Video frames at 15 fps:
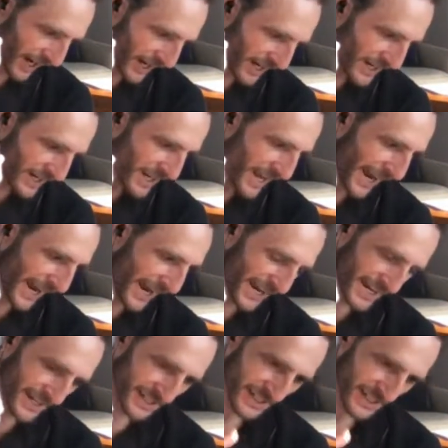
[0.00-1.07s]

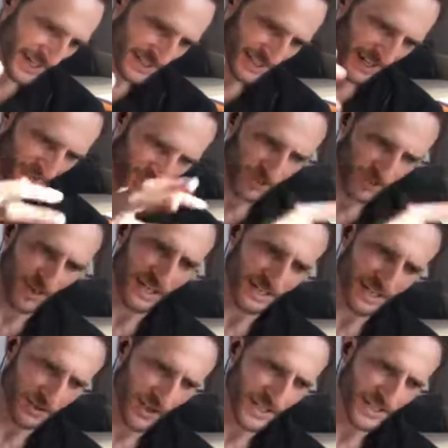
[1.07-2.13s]
And as
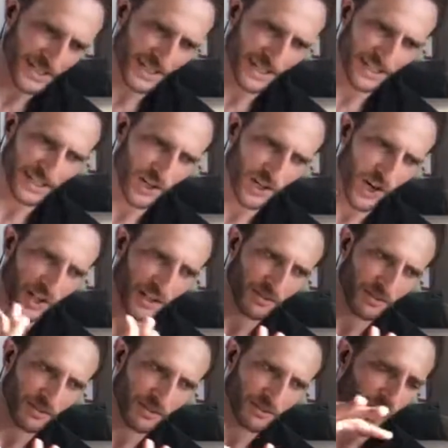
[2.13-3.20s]
I tried to say in the
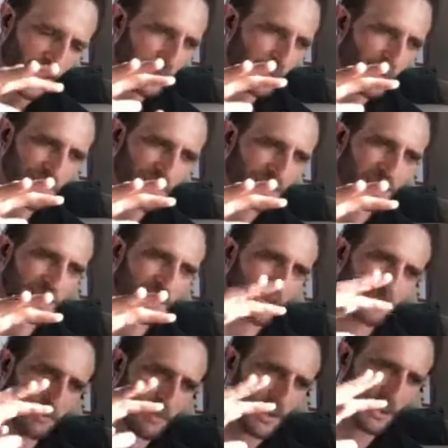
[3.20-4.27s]
talk, the argument
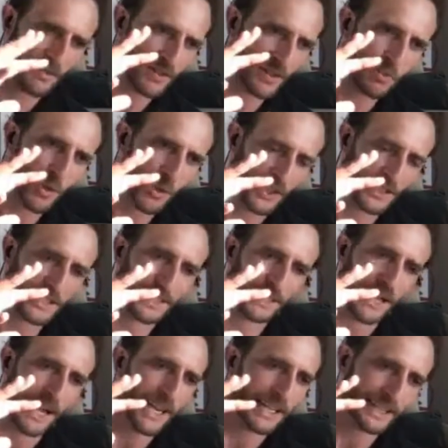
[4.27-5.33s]
of the book is
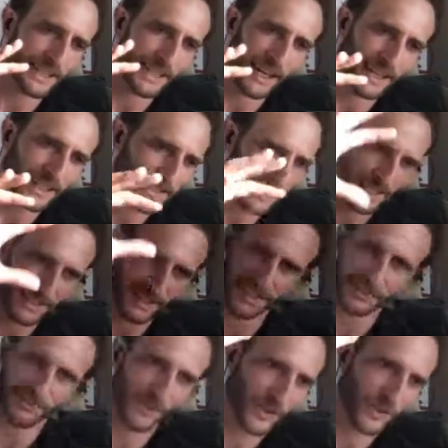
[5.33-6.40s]
not that
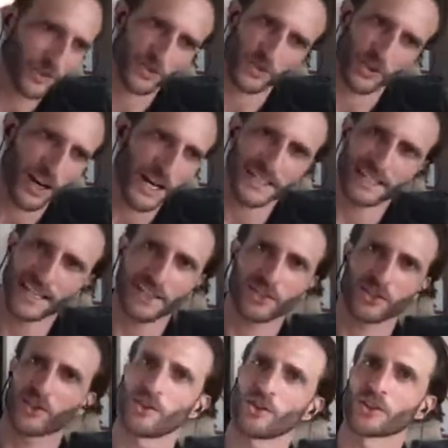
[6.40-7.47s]
these figures are
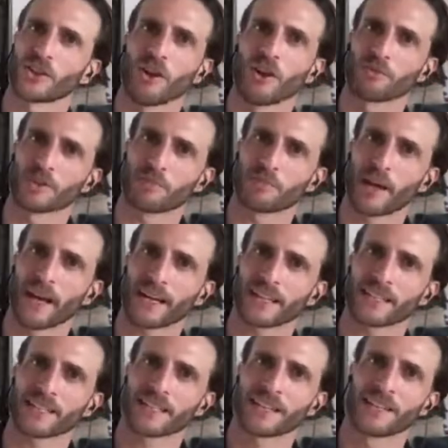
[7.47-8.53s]
identical in all
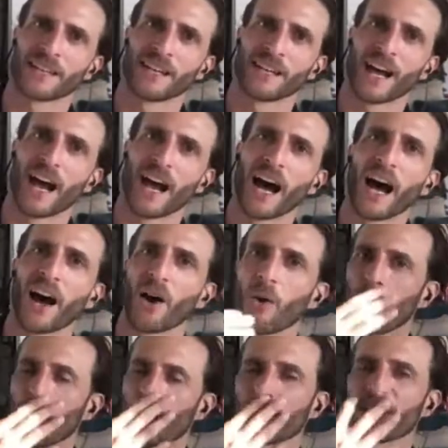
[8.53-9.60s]
respects,
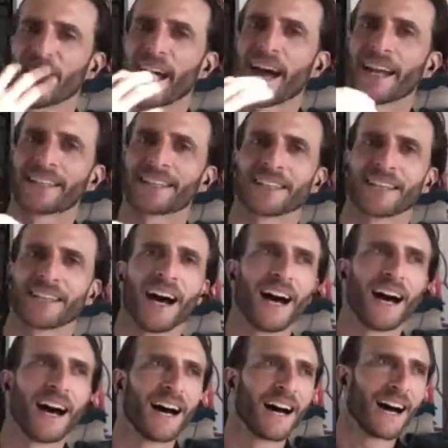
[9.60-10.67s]
or that
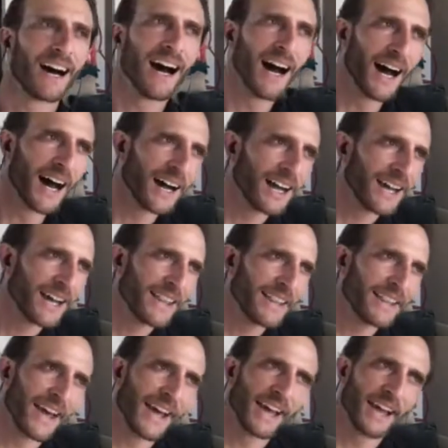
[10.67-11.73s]

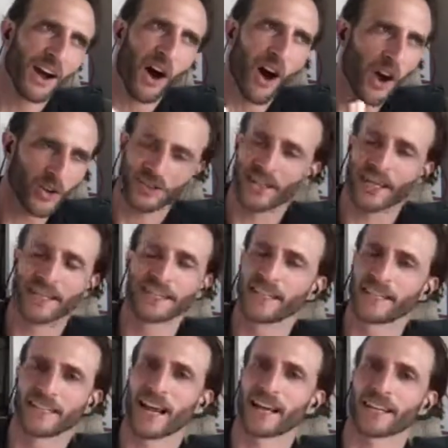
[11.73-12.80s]
they all said the